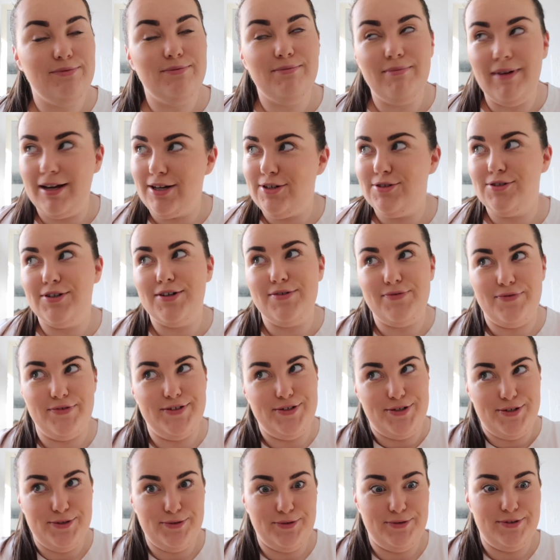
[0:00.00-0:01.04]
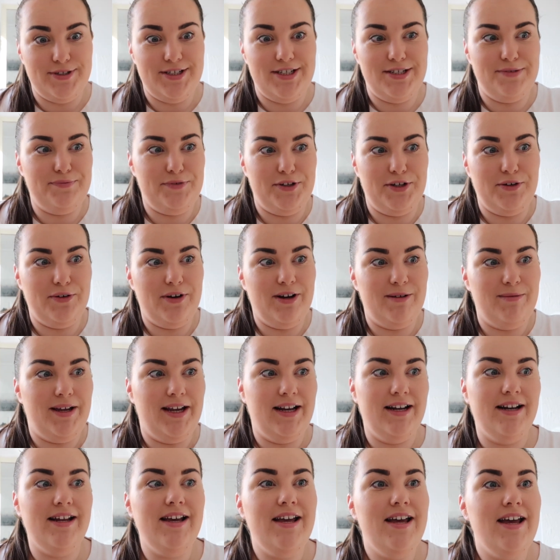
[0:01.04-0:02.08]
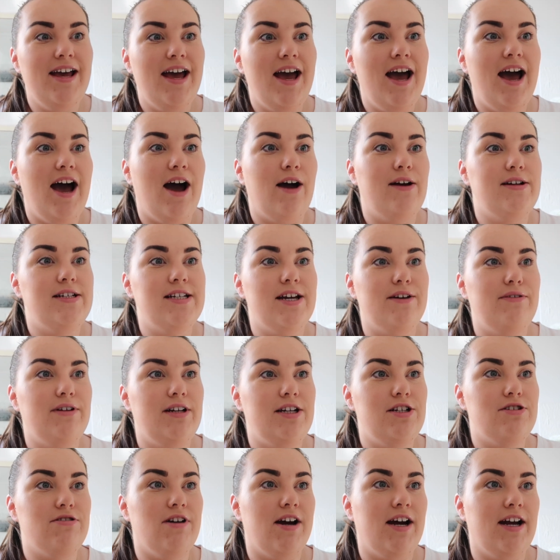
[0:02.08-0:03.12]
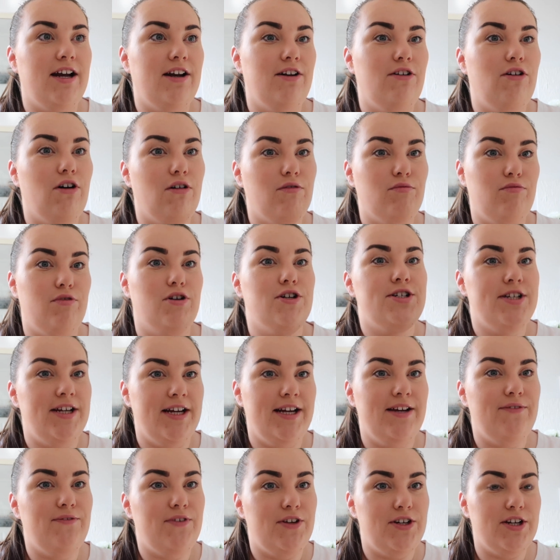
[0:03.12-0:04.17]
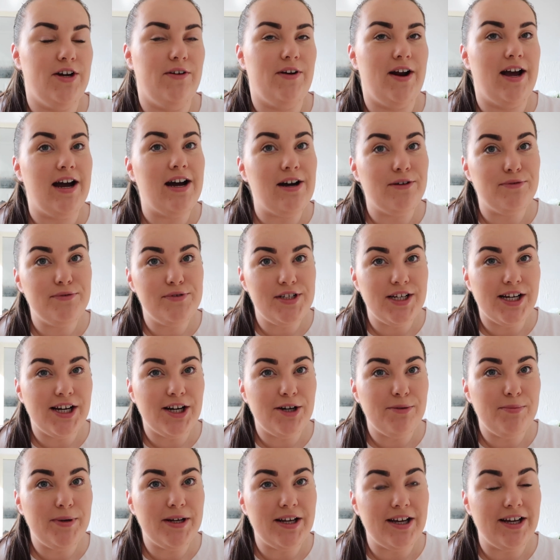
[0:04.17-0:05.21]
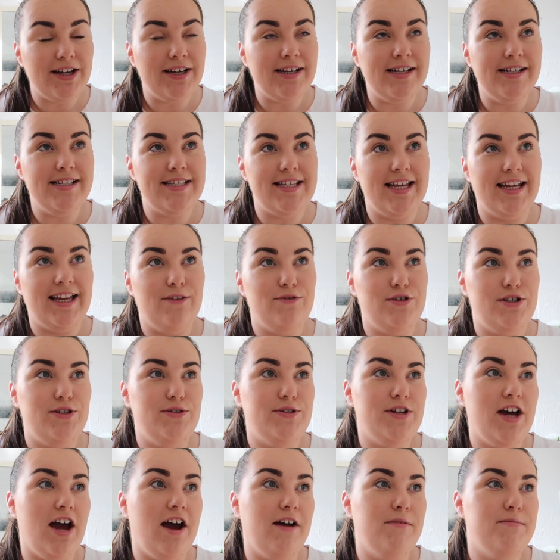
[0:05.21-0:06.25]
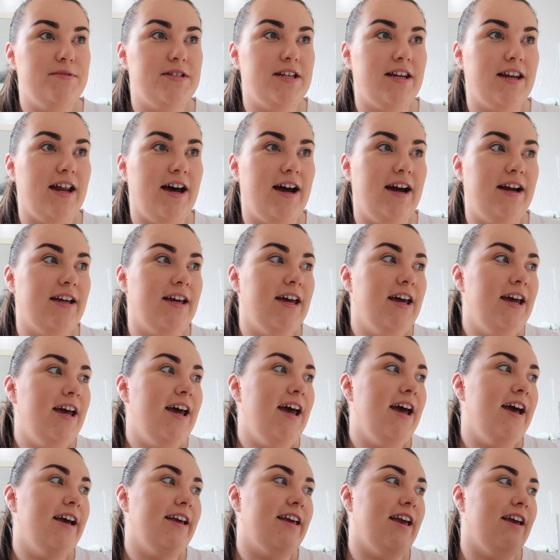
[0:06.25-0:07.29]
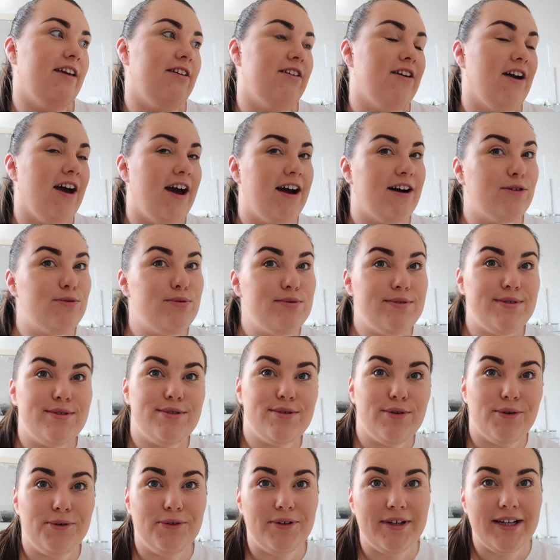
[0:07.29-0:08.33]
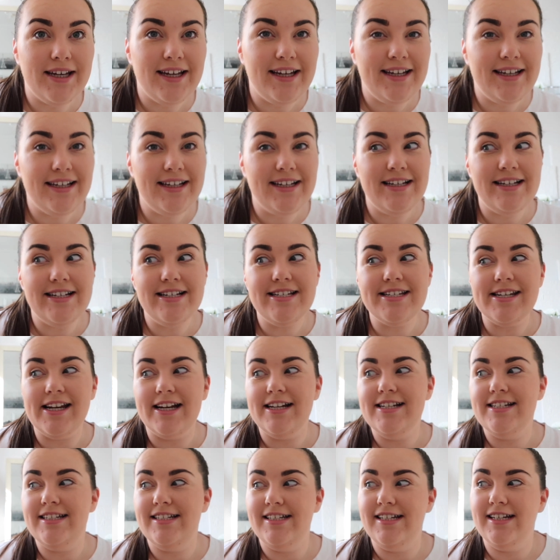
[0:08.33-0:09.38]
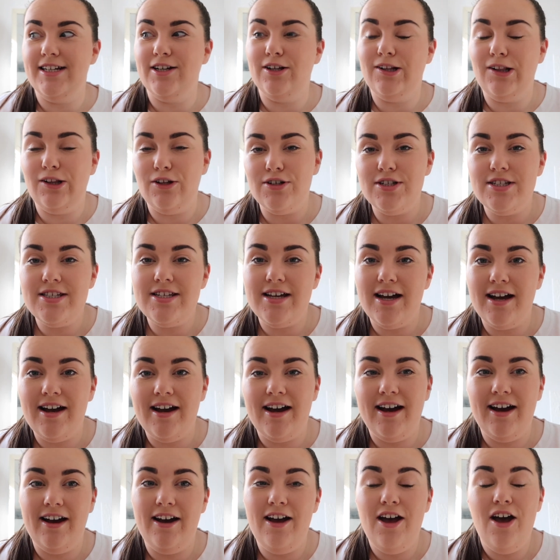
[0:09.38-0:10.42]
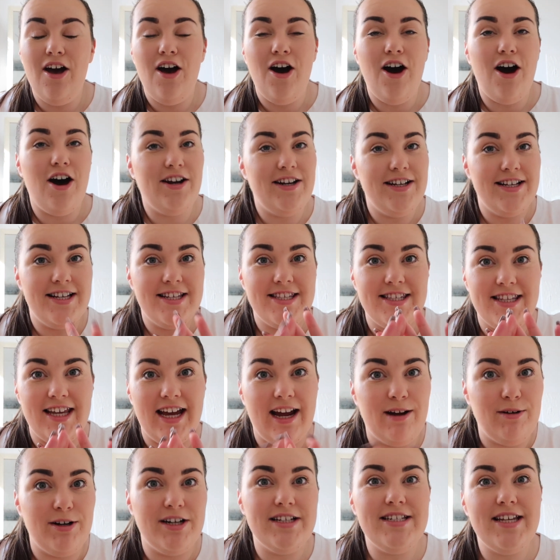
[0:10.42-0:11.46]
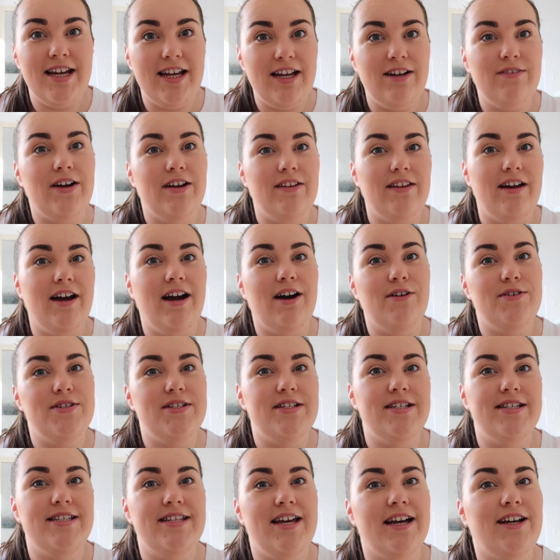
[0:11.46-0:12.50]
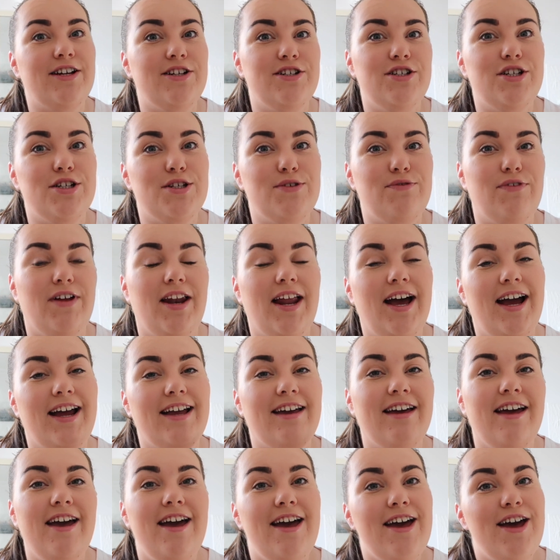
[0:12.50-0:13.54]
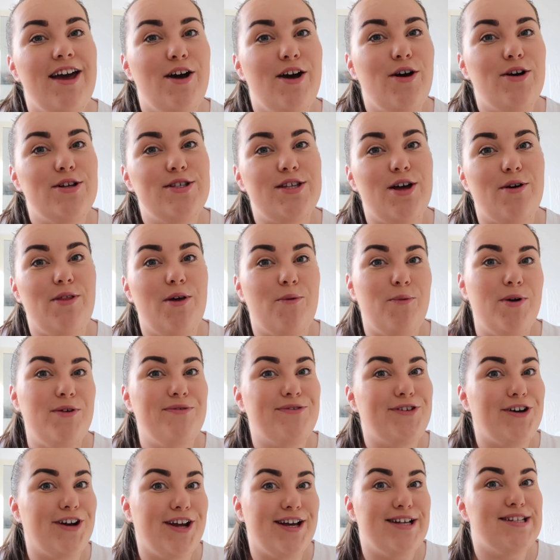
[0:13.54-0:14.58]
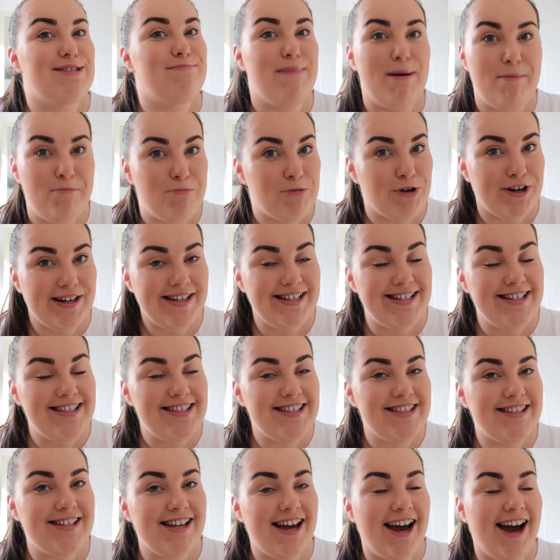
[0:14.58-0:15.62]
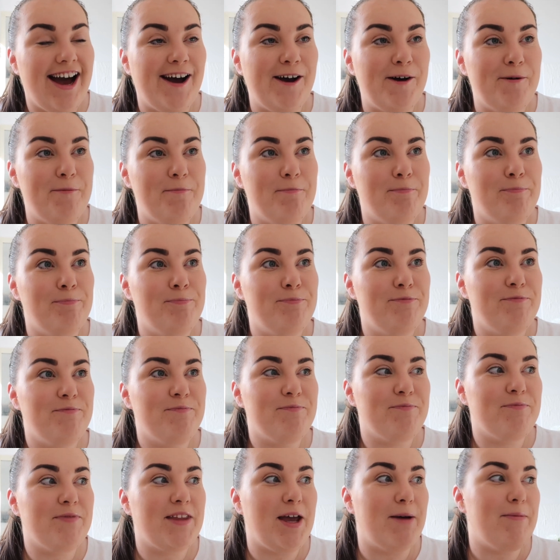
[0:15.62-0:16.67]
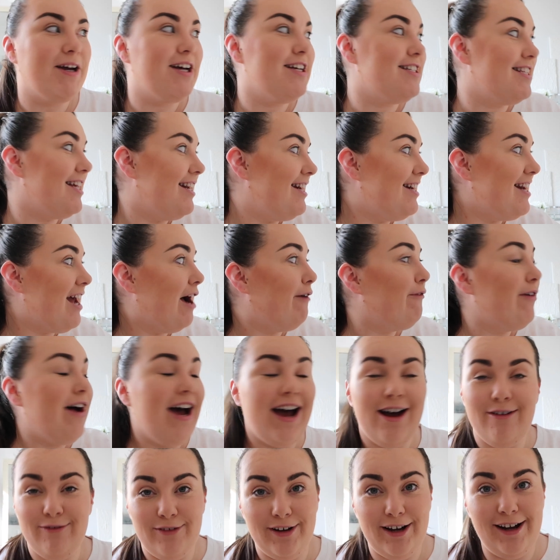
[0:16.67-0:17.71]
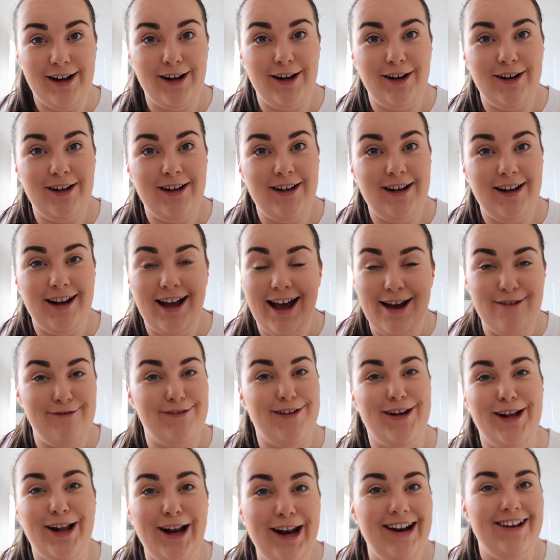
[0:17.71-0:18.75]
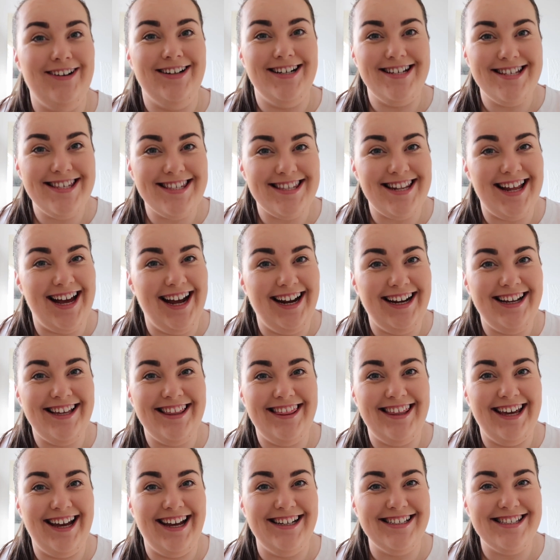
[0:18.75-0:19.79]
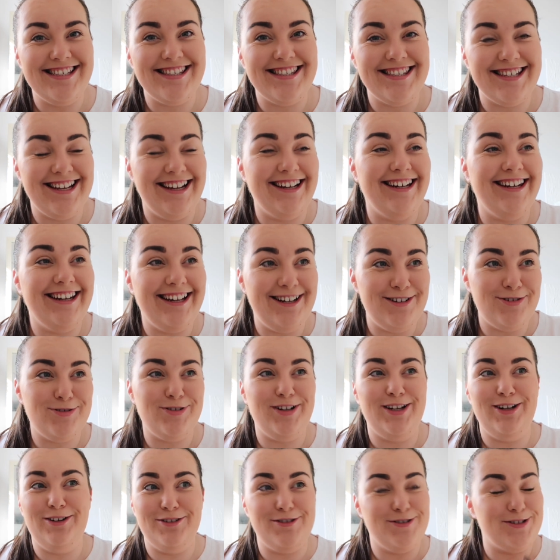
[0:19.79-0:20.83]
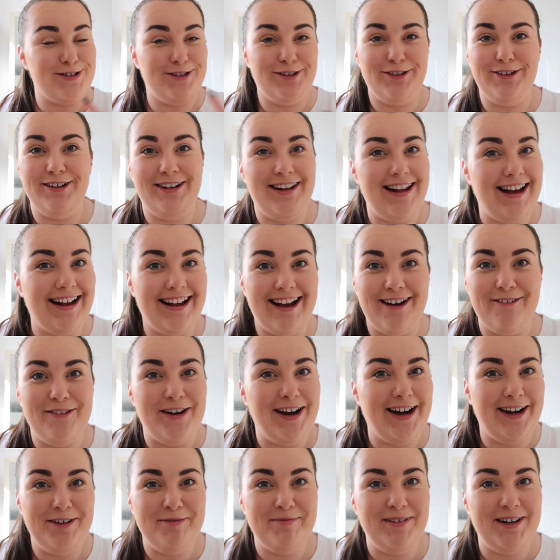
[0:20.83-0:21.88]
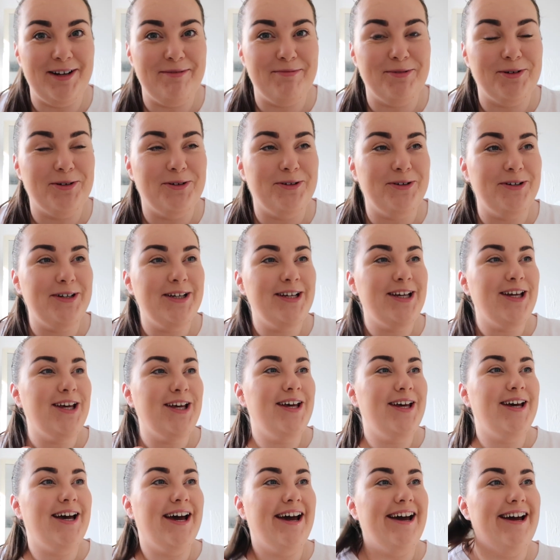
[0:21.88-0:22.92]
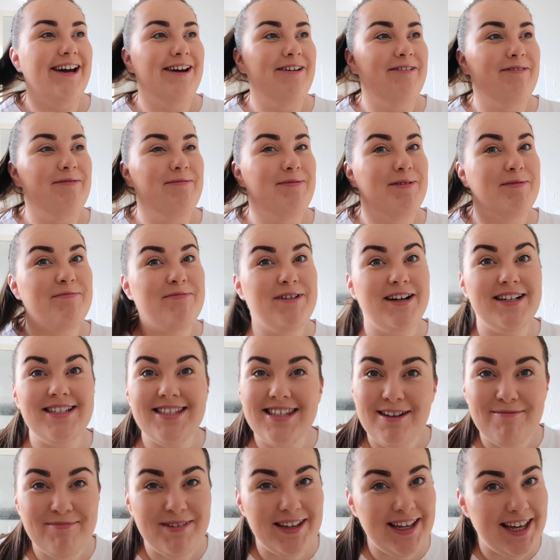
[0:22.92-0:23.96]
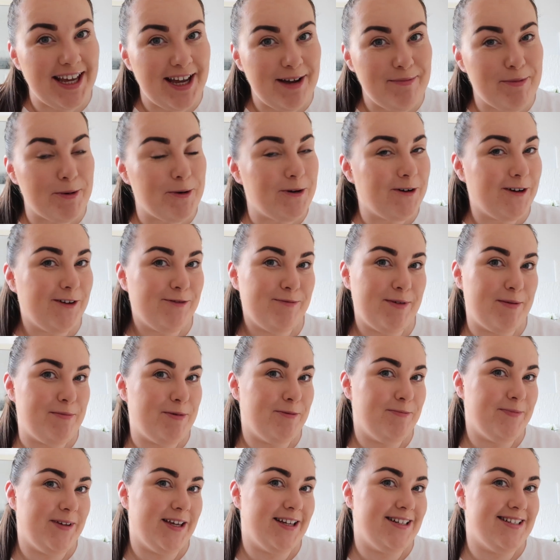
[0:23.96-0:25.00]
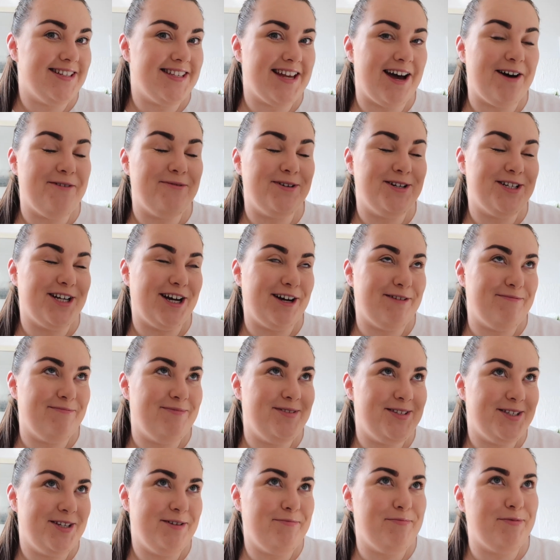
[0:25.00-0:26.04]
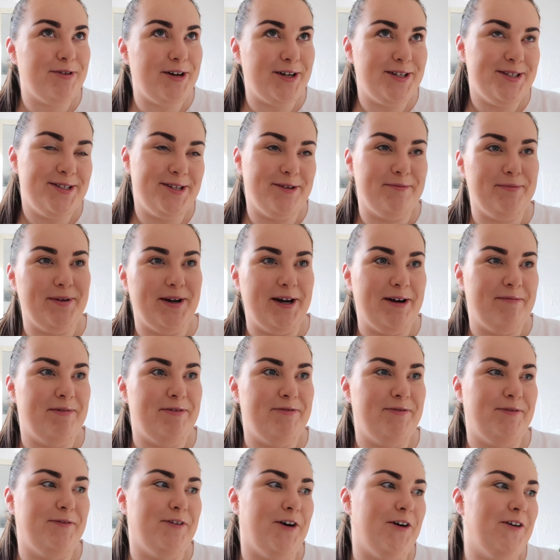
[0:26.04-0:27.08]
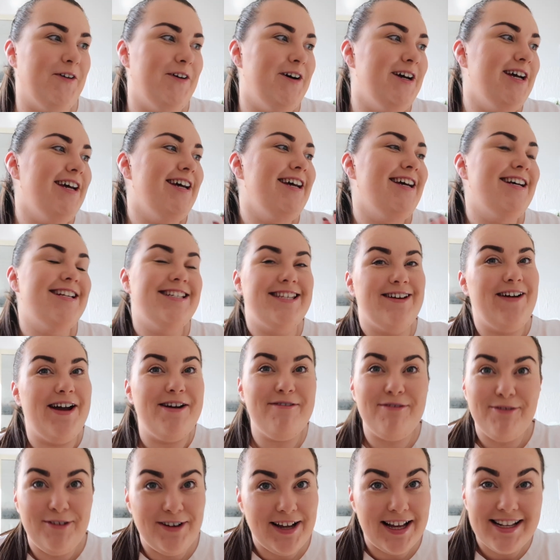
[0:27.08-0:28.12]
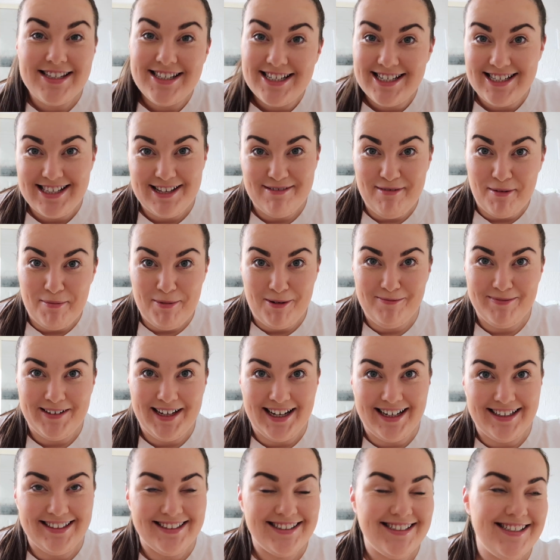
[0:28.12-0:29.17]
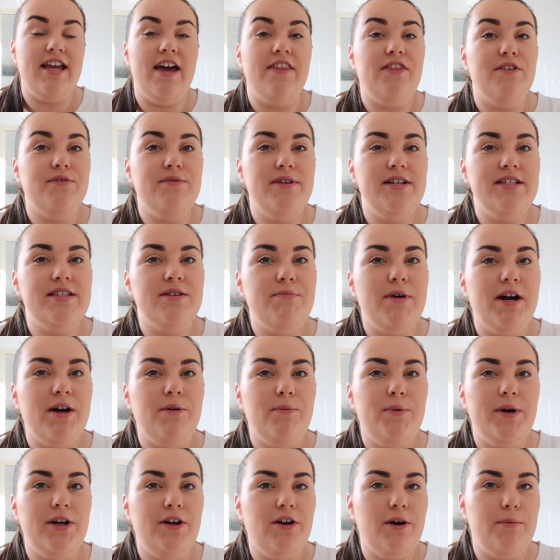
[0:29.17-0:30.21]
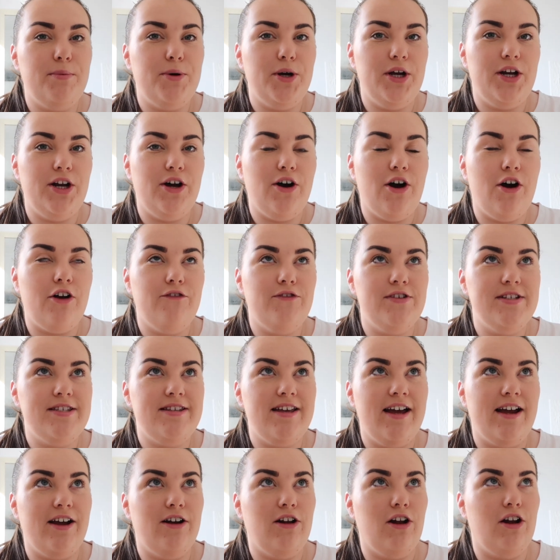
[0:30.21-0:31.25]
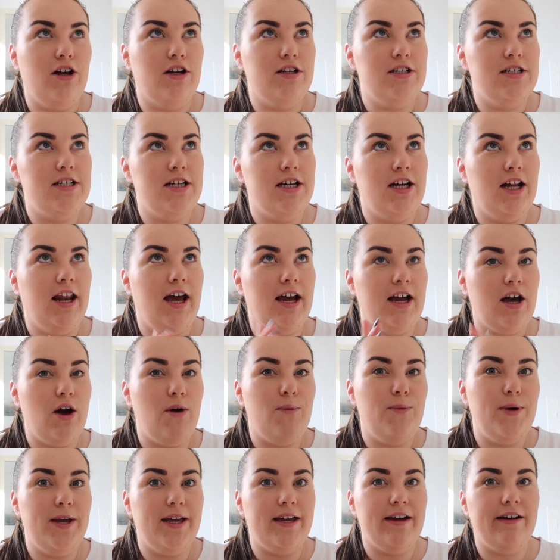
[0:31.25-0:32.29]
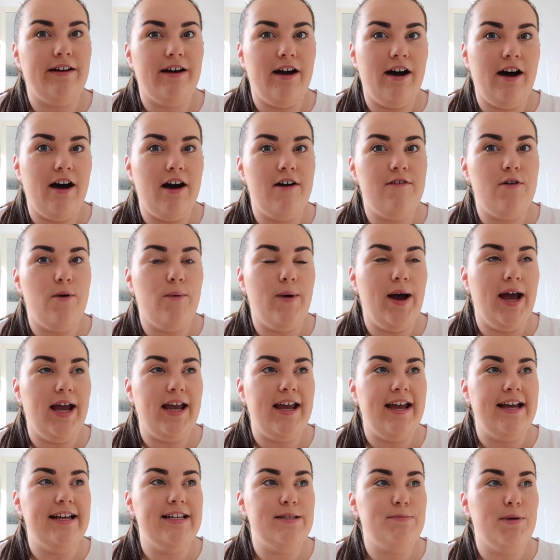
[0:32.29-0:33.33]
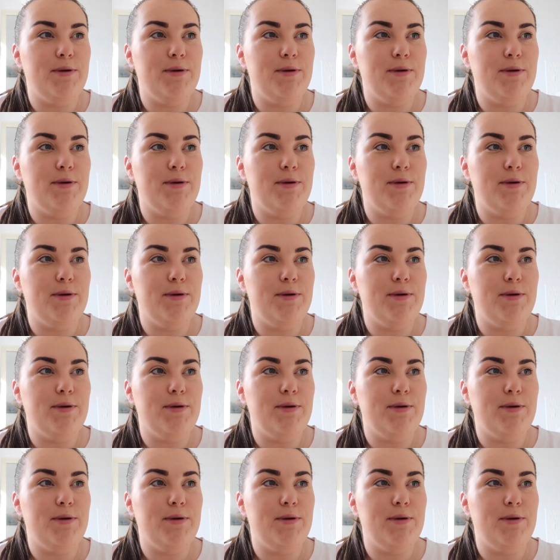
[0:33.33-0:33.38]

make sure everything's sorted, if you know what I mean. I would definitely try and not rush it if you don't have to, because it gives you time to like get your house sorted, like declutter. Honestly, I'm going to take you around the house in a second just for like, so that we've got it as memories, because it never ever ever looks like this. It literally doesn't look like our home anymore. But Brad's let me keep all of my pumpkins out, which I'm super happy for. So everyone gets to see my pumpkin. But yeah, the reason why we're not putting it on for sale until like a week and a half away is